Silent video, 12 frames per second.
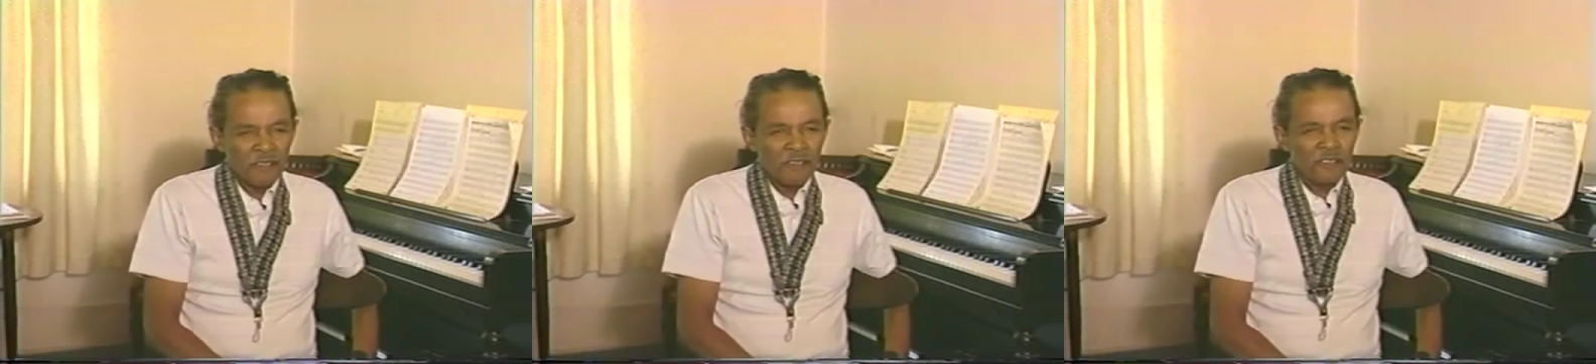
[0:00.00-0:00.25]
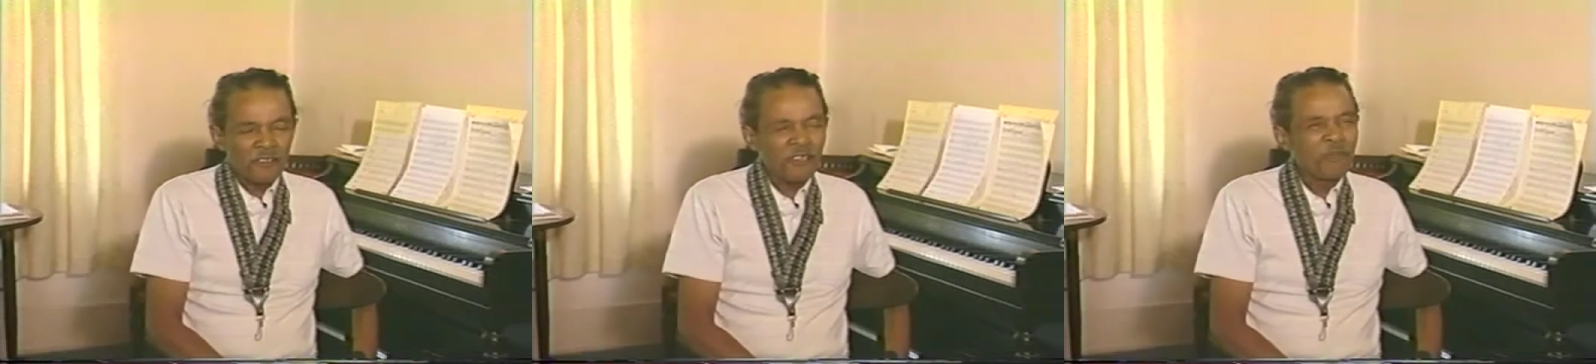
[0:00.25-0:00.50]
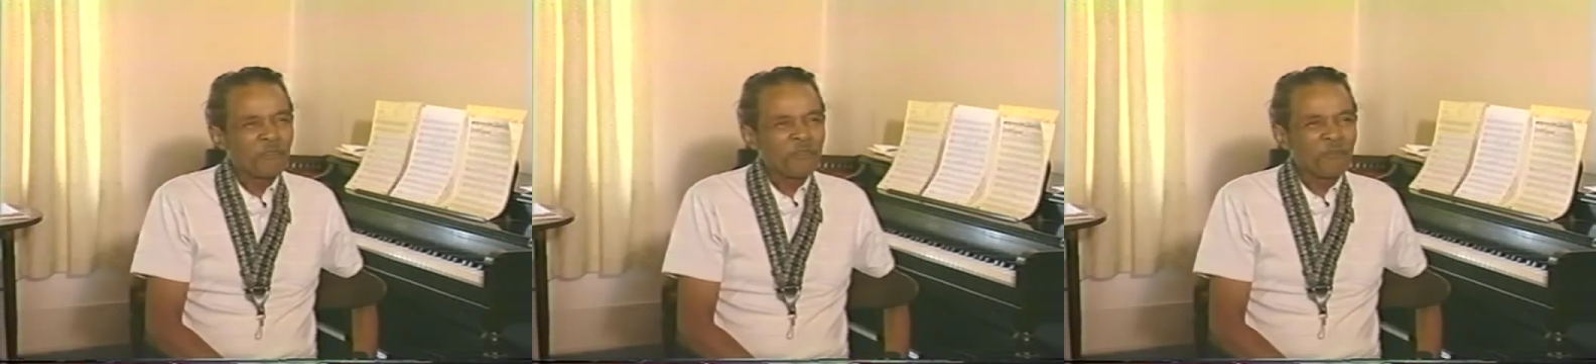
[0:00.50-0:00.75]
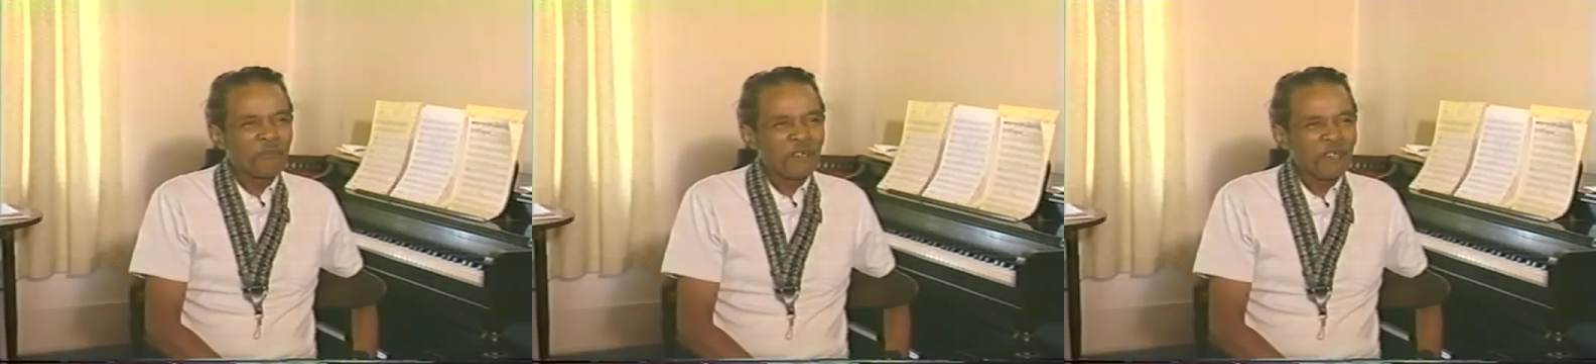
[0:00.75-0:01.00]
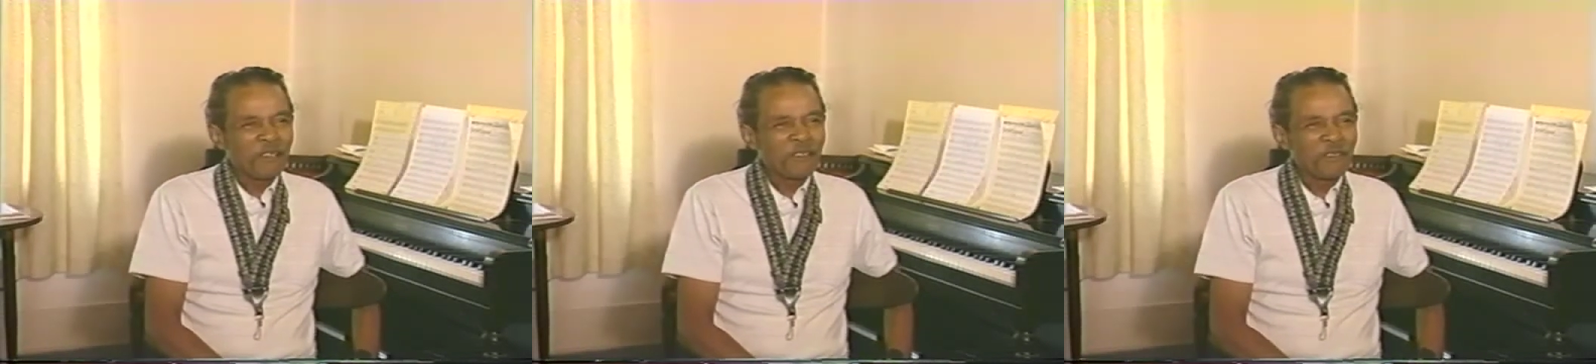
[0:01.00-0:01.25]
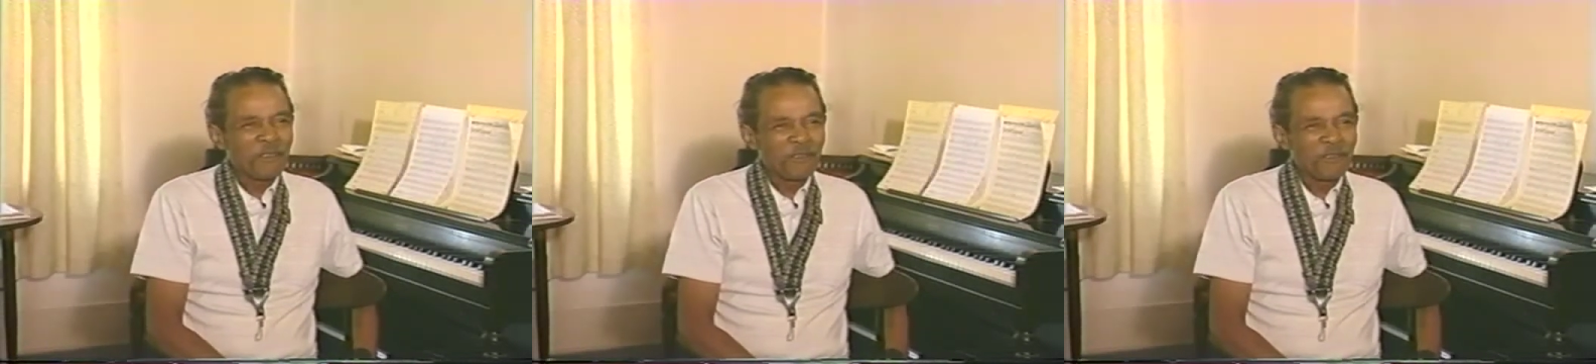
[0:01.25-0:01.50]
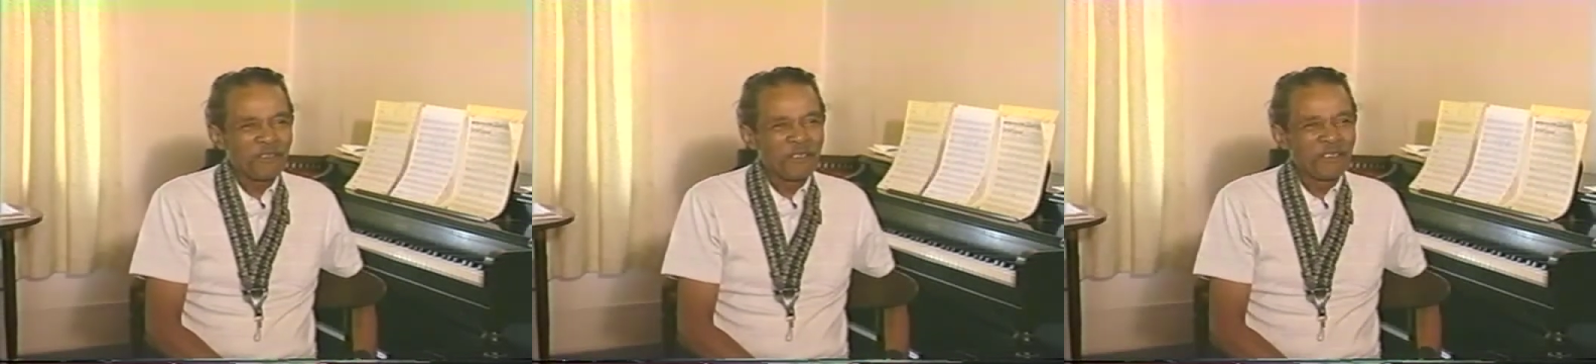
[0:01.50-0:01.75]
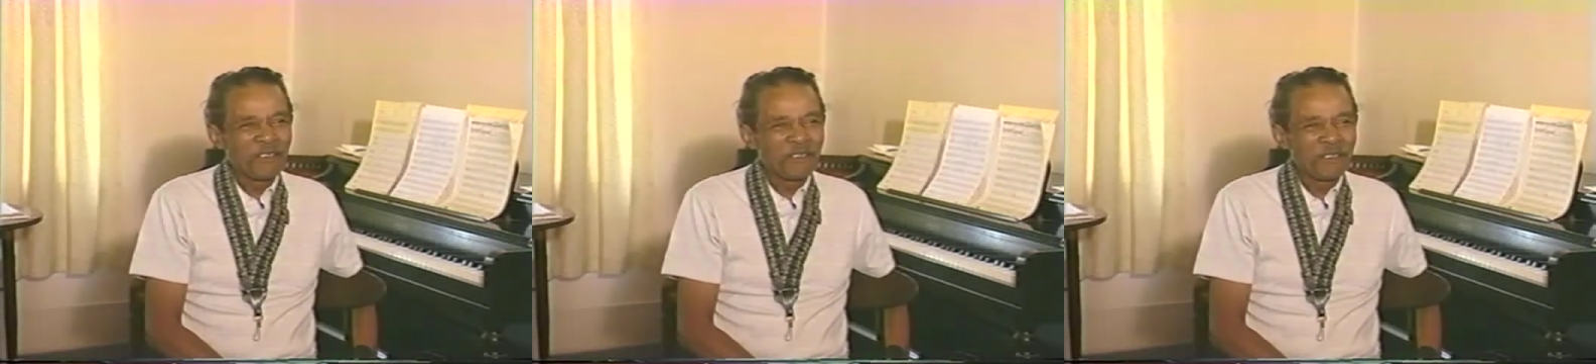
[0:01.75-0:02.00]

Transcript: attempted to play, you know.